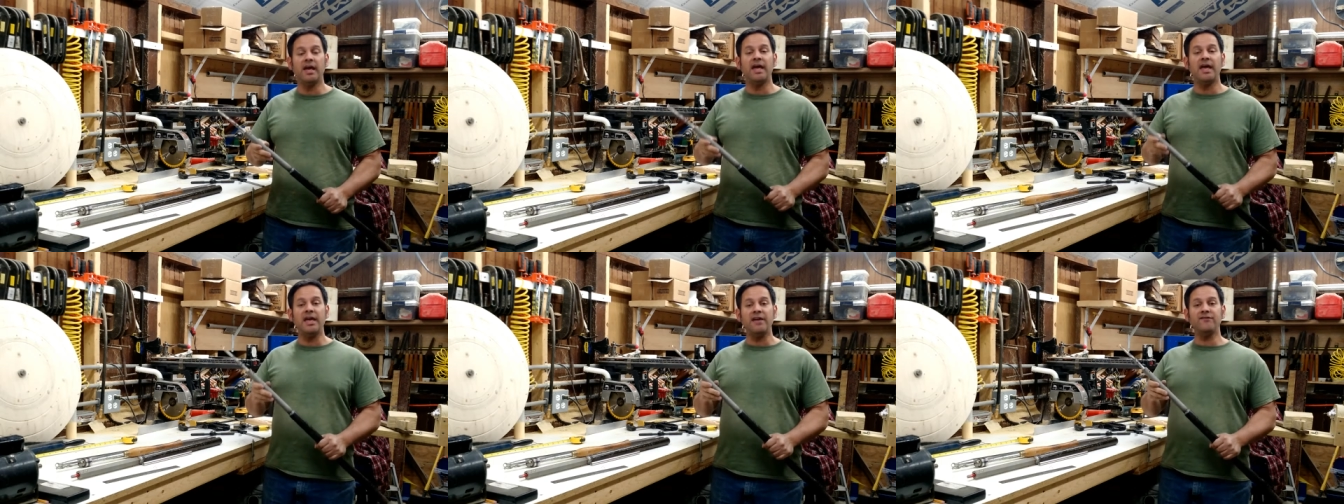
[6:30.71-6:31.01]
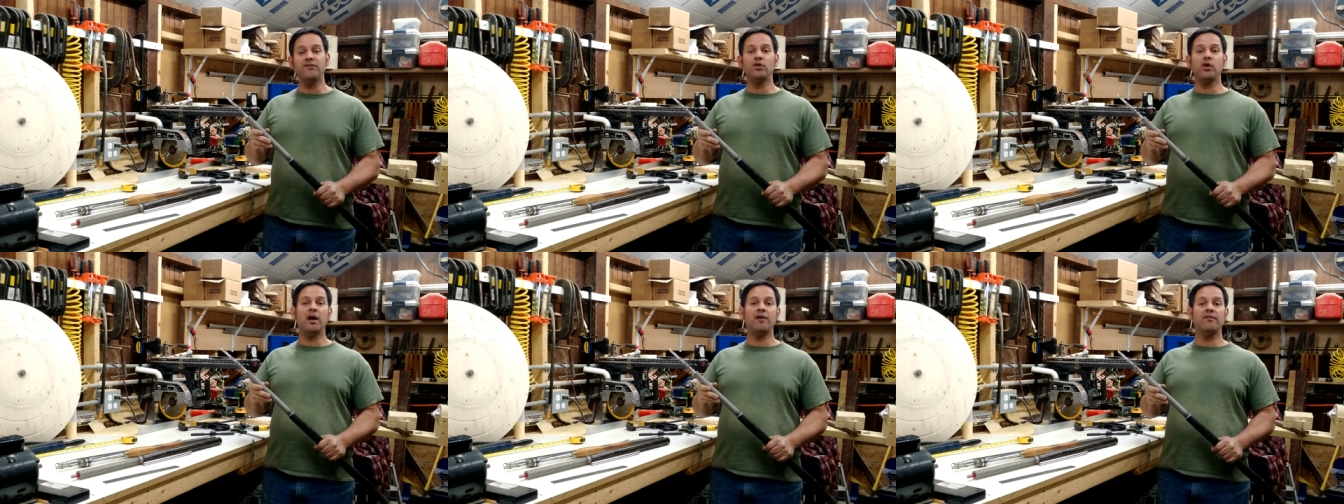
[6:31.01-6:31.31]

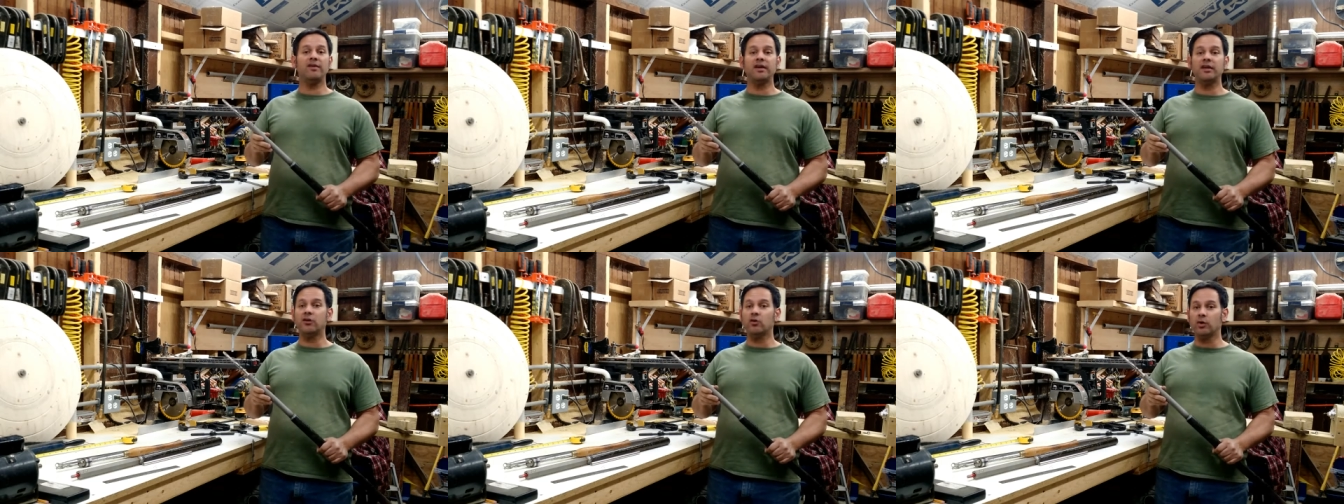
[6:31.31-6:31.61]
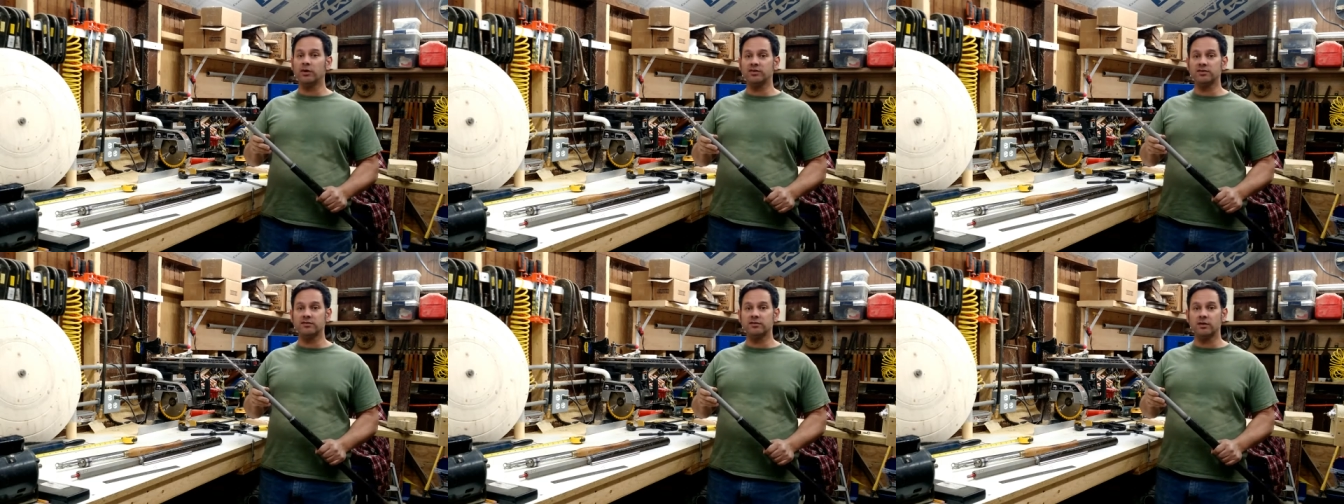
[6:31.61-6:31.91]
If you have any
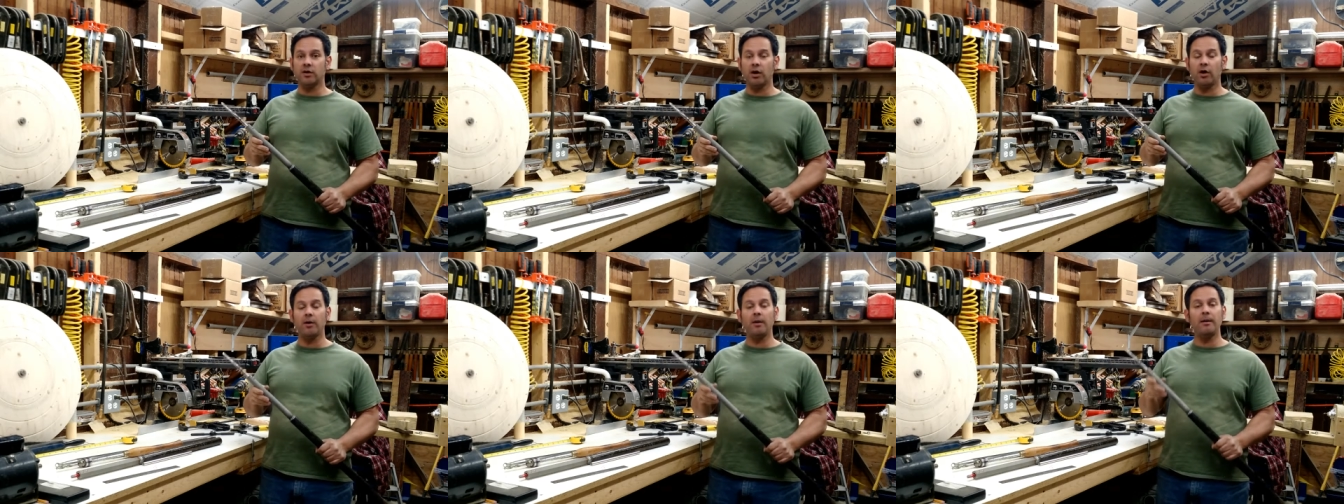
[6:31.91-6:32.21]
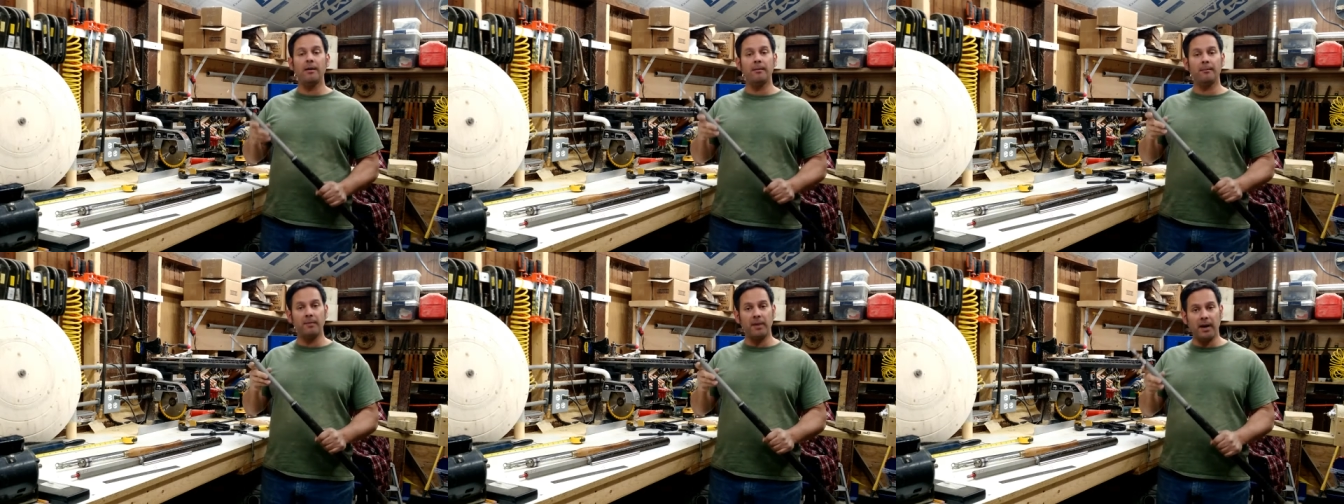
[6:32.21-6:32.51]
questions at
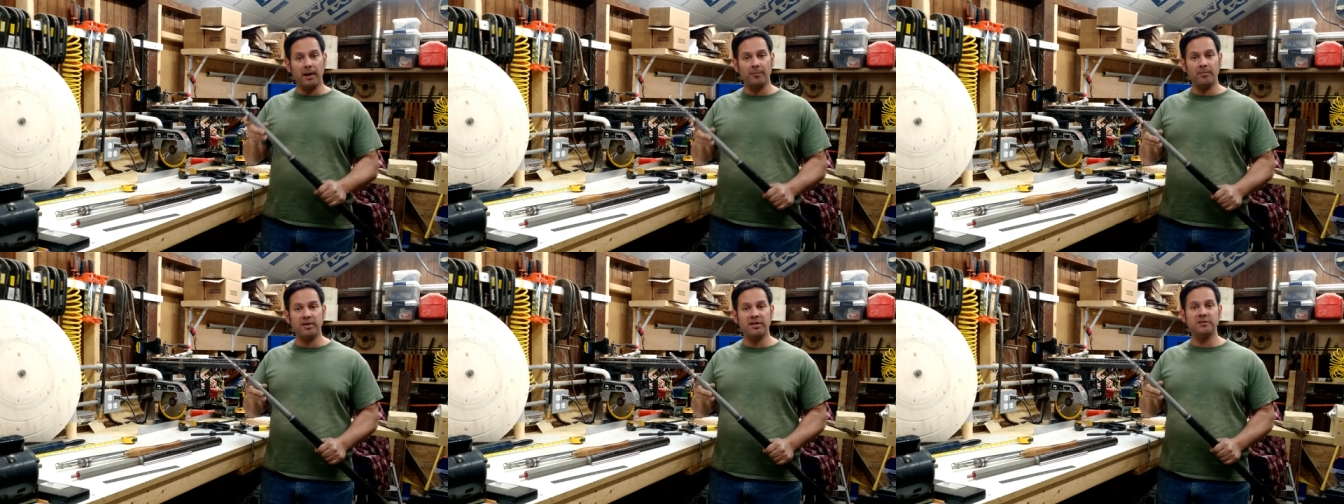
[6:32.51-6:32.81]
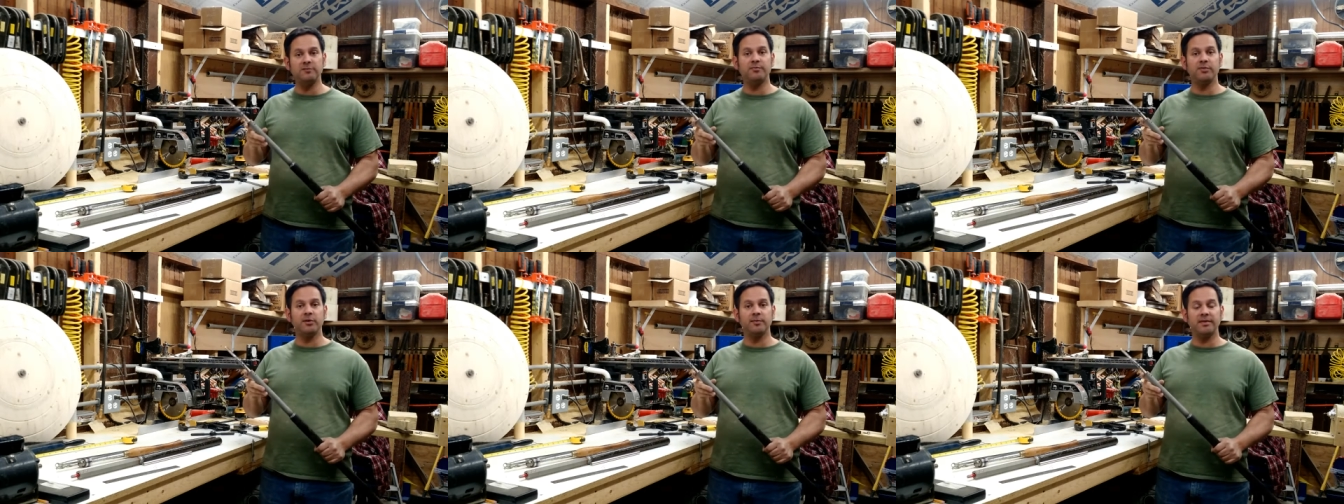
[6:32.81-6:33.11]
all,
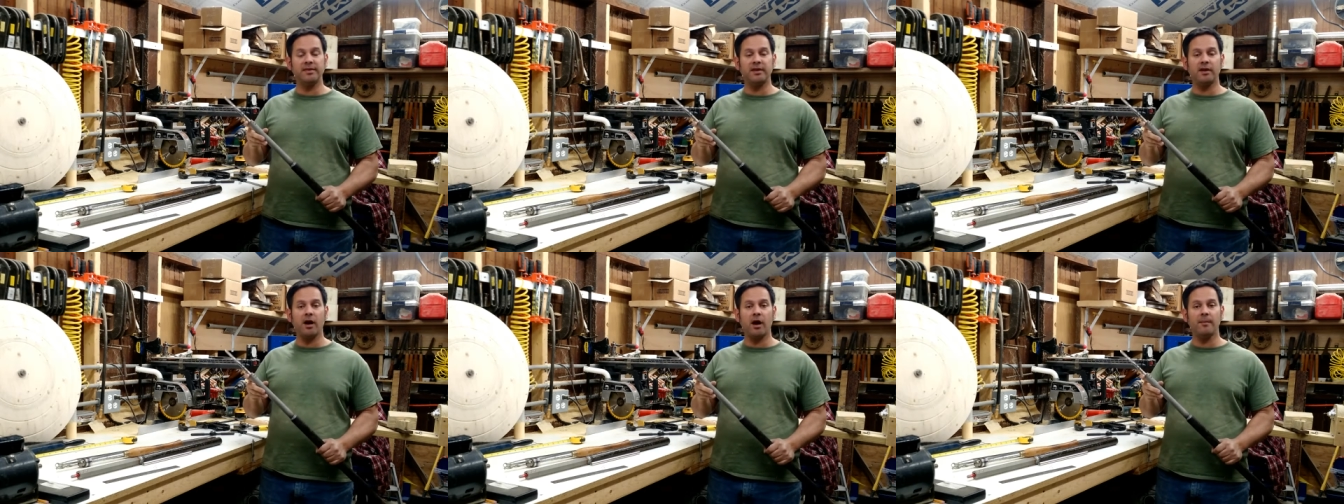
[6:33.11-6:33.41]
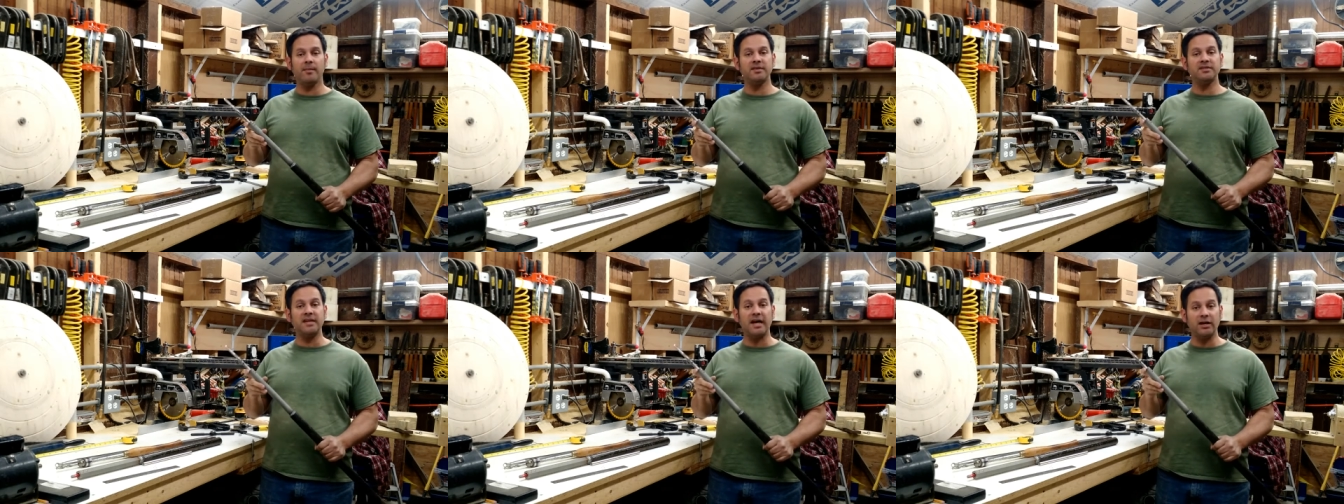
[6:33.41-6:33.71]
please put them in the comments.